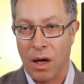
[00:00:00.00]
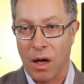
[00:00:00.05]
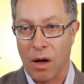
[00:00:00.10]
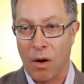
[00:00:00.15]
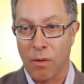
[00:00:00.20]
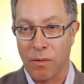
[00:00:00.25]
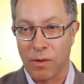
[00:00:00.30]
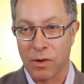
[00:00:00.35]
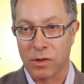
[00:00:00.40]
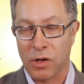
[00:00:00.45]

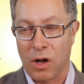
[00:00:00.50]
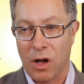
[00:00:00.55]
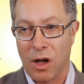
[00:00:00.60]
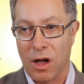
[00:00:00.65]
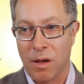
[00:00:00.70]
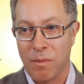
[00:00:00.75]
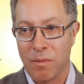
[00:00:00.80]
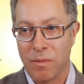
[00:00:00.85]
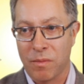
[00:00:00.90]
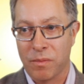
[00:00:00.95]
Over
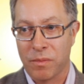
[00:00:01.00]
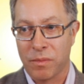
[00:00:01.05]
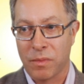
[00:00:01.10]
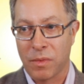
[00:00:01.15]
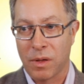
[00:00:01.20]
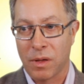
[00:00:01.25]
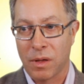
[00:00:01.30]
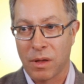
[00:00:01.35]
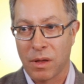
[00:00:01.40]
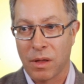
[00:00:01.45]
time,
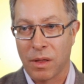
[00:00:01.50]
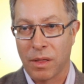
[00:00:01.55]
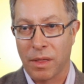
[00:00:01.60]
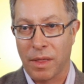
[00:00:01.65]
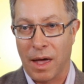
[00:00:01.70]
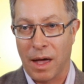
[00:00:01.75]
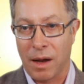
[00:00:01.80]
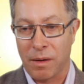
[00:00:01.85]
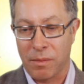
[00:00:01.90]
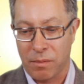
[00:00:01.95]

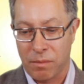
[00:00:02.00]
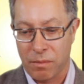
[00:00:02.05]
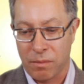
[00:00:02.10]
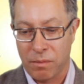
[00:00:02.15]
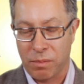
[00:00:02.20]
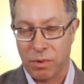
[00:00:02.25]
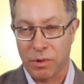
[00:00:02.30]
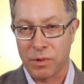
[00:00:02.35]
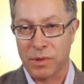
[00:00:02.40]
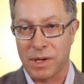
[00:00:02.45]
that
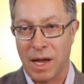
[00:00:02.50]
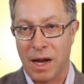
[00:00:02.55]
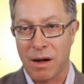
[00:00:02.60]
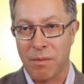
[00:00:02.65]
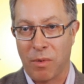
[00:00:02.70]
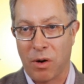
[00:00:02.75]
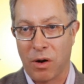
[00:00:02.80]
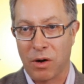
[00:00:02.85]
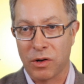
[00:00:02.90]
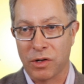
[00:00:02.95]

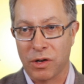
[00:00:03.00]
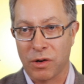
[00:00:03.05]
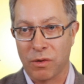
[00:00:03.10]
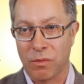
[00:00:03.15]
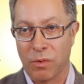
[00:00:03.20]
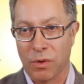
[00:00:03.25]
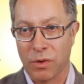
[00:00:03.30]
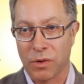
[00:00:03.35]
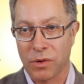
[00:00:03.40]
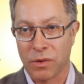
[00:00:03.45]
percent margin
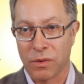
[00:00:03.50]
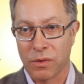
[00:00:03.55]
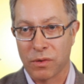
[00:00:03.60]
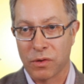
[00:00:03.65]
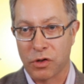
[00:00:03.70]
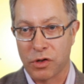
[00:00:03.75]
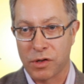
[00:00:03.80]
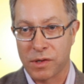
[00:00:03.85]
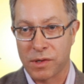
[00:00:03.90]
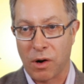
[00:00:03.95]
will
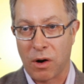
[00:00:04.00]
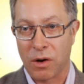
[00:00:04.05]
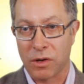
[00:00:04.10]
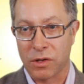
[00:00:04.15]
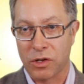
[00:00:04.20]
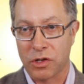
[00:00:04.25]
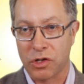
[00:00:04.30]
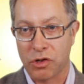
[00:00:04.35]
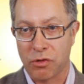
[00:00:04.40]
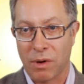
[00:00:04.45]
start
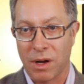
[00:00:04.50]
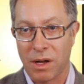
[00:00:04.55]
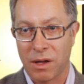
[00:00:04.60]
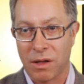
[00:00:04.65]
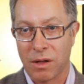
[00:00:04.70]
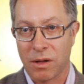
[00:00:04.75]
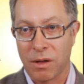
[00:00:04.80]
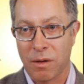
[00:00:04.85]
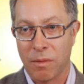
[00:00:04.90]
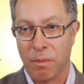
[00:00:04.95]
to
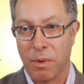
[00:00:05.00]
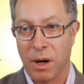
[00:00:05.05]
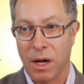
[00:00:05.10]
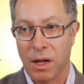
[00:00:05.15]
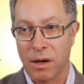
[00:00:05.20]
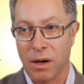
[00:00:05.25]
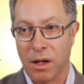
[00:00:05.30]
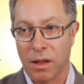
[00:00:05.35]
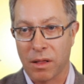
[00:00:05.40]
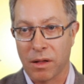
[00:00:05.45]
shrink,
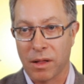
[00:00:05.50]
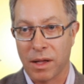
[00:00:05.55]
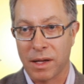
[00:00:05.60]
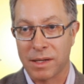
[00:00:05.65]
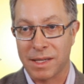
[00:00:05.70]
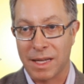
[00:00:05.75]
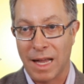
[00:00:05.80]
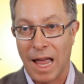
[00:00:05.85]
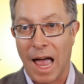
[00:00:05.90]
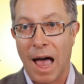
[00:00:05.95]
but
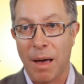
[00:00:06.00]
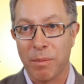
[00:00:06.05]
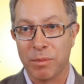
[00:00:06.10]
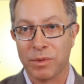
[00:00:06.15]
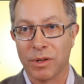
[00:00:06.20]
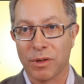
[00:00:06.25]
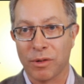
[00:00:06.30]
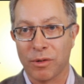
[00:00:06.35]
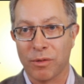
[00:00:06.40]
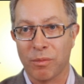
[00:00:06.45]
nonetheless the
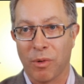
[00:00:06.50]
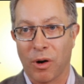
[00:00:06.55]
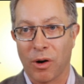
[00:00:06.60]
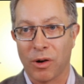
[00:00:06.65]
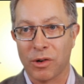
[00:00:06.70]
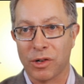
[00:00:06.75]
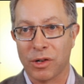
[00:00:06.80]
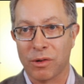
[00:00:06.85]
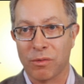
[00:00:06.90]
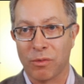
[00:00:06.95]
absolute
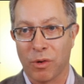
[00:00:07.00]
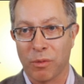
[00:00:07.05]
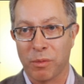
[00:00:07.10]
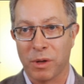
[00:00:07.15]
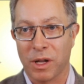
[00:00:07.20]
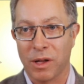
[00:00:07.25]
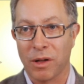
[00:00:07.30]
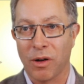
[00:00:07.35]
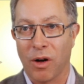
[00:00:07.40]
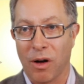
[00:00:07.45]
margin will
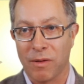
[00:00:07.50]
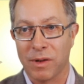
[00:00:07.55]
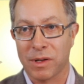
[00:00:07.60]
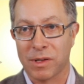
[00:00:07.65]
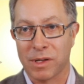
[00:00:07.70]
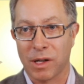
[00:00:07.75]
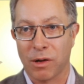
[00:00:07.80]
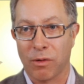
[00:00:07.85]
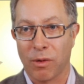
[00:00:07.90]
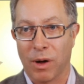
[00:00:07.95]
be
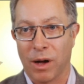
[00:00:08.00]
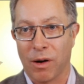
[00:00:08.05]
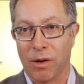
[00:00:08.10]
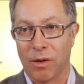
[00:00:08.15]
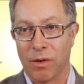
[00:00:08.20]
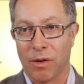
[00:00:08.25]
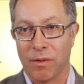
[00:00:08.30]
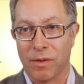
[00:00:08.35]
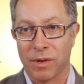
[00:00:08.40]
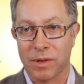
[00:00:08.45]
obviously greater.
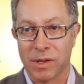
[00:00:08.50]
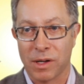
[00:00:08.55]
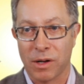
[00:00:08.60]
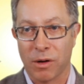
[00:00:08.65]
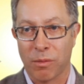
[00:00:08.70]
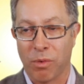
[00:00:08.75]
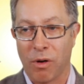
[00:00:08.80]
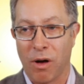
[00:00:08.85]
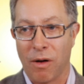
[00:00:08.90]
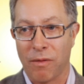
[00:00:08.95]
Obviously
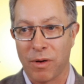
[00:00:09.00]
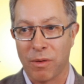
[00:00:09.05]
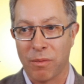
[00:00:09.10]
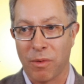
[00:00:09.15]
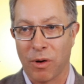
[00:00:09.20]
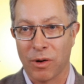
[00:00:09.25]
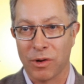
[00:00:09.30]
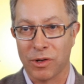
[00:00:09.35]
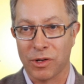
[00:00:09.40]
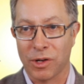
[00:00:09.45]
your profit
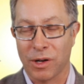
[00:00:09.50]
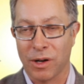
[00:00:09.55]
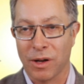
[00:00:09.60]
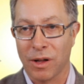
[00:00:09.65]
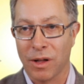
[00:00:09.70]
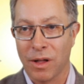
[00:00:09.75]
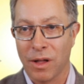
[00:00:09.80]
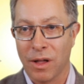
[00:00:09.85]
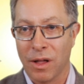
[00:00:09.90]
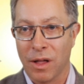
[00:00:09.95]
margin,
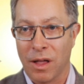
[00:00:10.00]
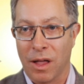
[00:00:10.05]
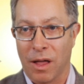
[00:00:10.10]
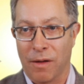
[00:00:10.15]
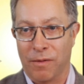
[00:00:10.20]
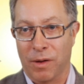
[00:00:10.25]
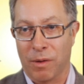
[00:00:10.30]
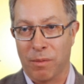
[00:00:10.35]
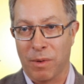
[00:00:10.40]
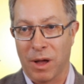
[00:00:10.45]

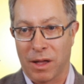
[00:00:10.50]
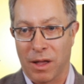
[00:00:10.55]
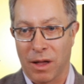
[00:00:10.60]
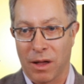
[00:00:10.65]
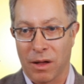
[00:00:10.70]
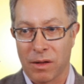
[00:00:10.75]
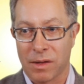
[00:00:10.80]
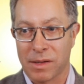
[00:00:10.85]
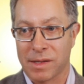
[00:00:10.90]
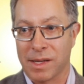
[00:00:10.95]
if you're
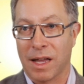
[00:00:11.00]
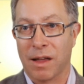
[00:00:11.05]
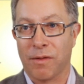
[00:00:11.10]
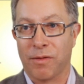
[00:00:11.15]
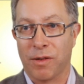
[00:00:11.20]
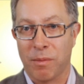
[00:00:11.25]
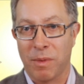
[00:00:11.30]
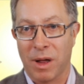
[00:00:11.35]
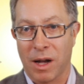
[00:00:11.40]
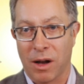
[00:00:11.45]
making, say
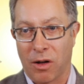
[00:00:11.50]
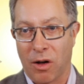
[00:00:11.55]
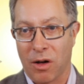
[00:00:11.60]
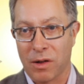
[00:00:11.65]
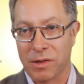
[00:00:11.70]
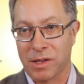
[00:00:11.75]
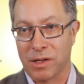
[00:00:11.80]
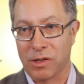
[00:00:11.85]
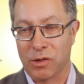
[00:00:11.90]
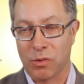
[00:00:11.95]
if you made a
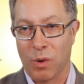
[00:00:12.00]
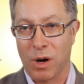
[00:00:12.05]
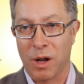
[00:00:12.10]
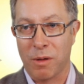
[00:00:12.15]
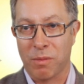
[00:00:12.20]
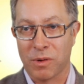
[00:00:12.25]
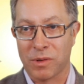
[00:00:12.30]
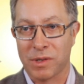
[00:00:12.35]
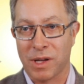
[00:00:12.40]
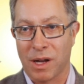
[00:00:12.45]
constant
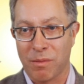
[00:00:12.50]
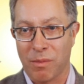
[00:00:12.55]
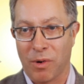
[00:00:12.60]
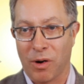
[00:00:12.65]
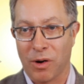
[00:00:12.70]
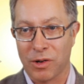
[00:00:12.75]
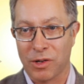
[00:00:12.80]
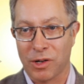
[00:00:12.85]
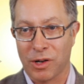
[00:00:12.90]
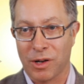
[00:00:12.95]
20%
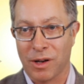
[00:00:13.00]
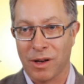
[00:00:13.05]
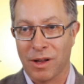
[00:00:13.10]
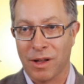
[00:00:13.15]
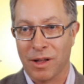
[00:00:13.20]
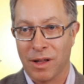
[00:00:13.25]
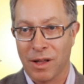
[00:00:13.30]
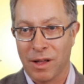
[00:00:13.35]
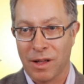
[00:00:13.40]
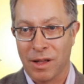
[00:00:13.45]
margin,
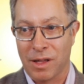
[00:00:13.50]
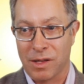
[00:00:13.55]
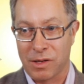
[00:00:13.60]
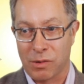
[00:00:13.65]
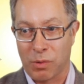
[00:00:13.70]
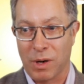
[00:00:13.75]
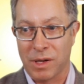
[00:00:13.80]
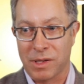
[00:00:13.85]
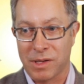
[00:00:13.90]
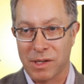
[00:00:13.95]
It's
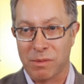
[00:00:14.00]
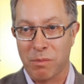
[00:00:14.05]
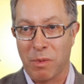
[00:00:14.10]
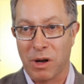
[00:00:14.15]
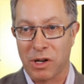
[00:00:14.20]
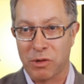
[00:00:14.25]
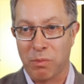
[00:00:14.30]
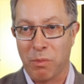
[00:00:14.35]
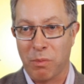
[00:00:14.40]
twice as much